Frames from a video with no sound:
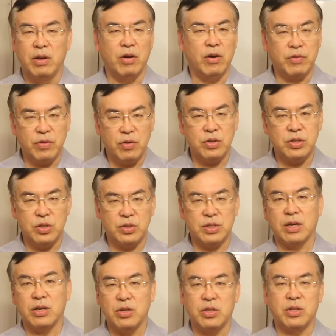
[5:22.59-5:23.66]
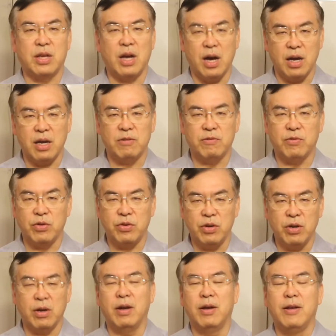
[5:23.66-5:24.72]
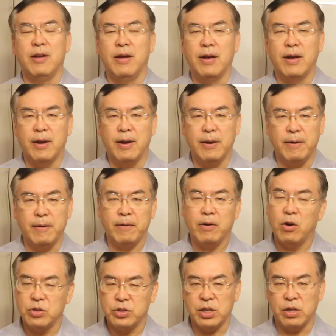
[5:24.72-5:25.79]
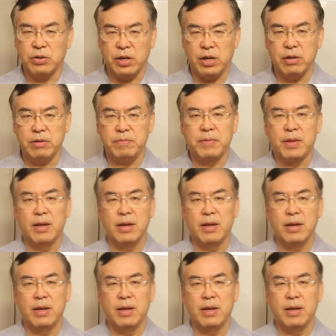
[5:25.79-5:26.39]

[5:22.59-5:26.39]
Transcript: Of course, those are good target for your wholesale deal,